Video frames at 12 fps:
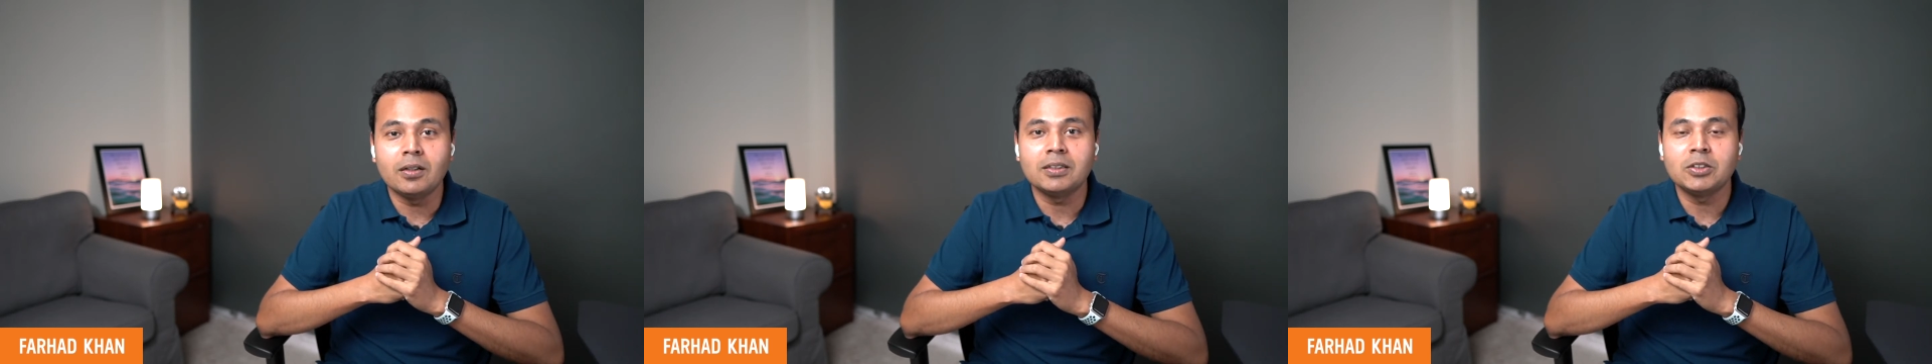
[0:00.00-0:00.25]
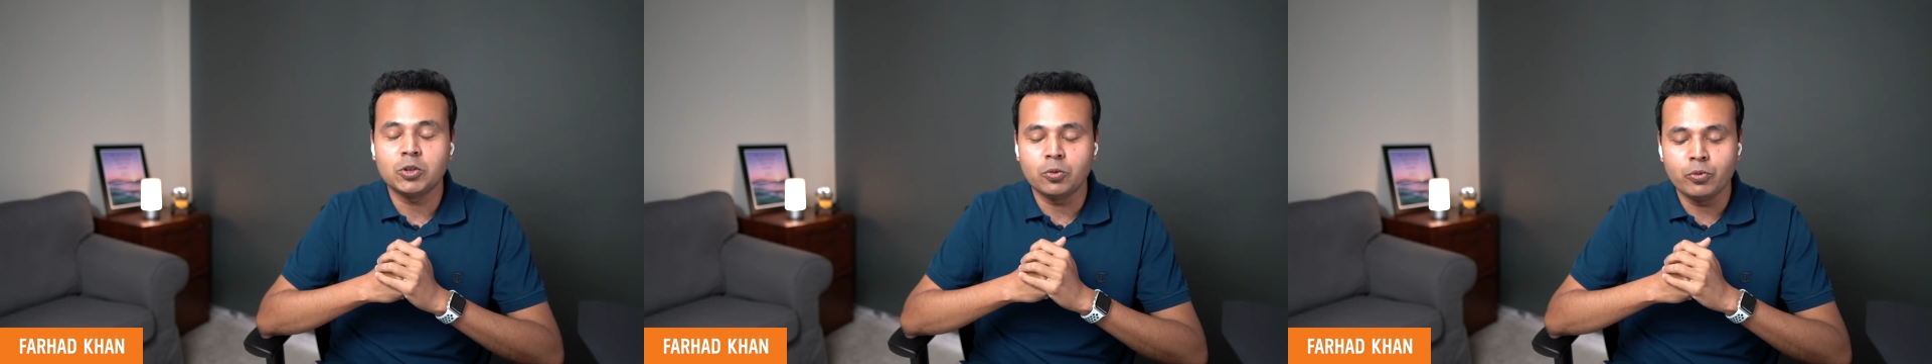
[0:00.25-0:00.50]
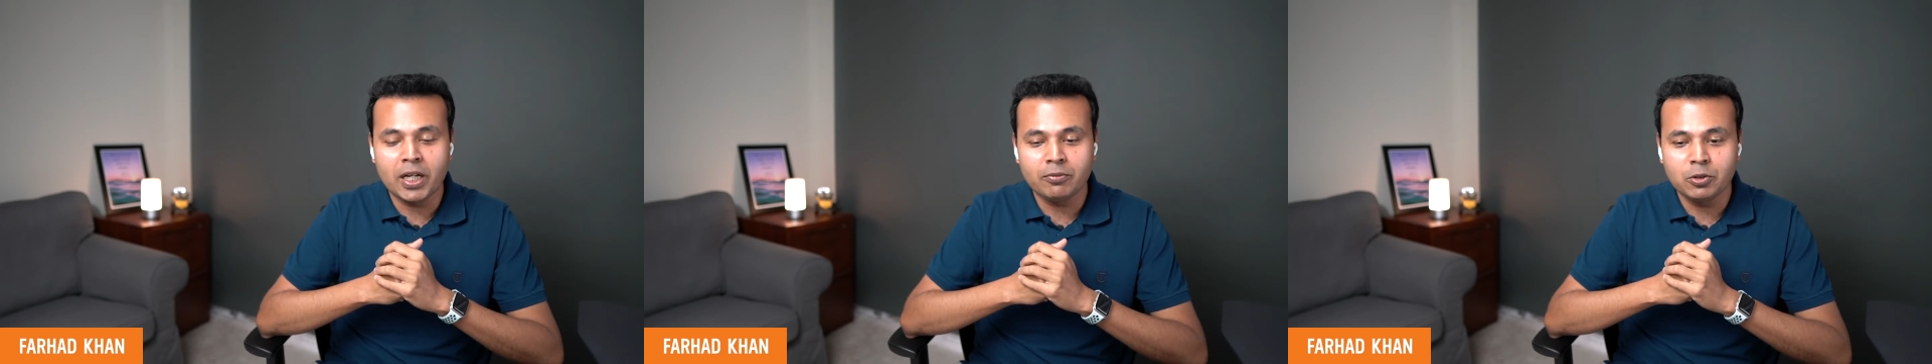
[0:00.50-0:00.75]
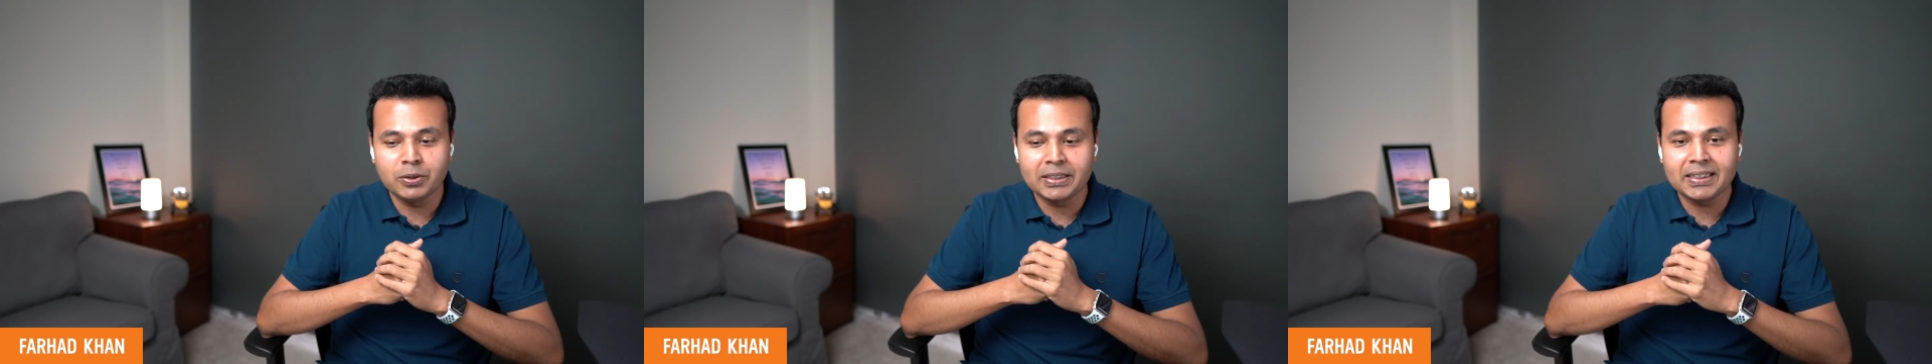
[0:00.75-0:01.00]
So we have to
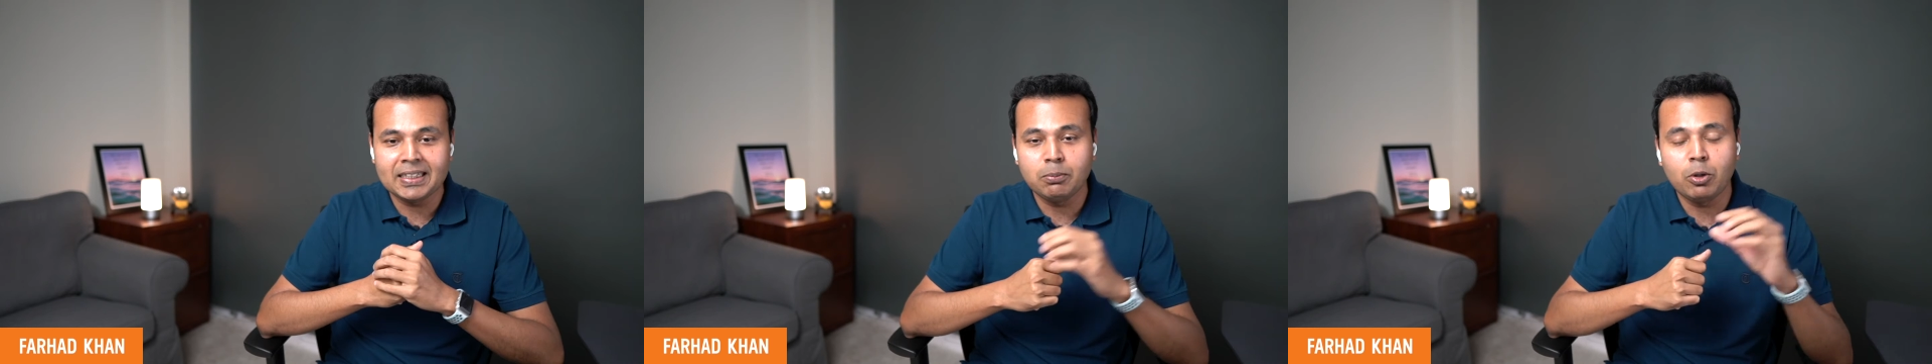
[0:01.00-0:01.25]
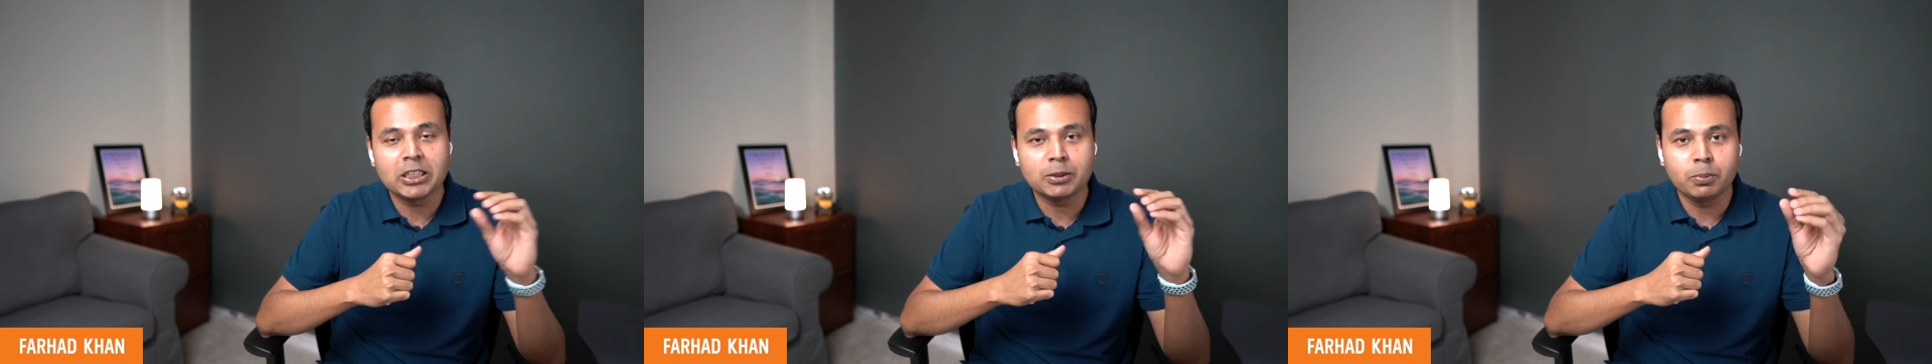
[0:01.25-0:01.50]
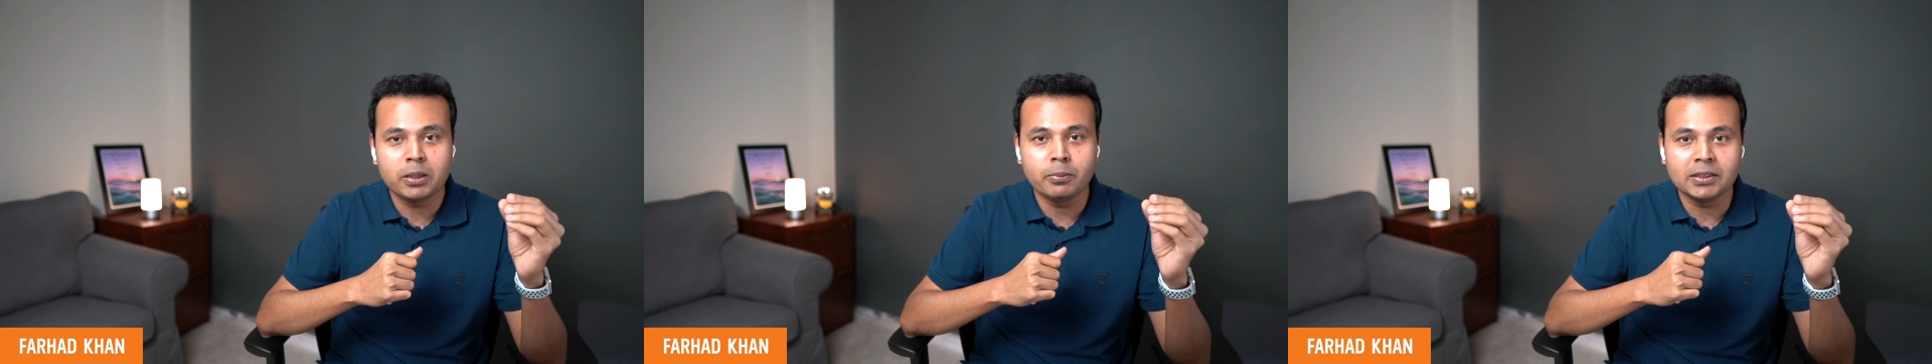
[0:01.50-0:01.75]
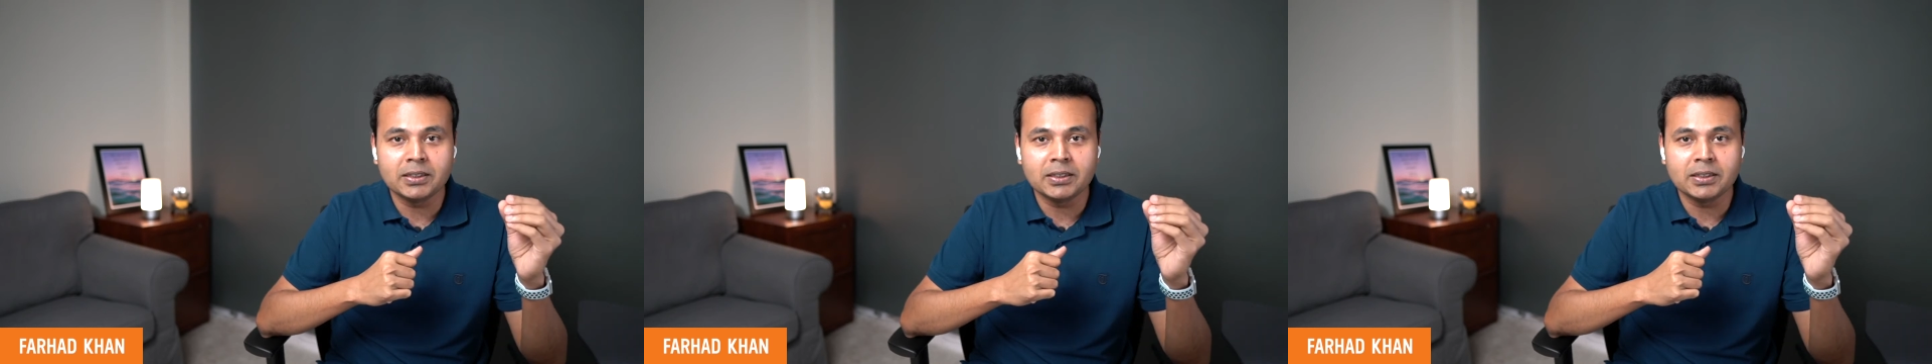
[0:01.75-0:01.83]
design small experiments,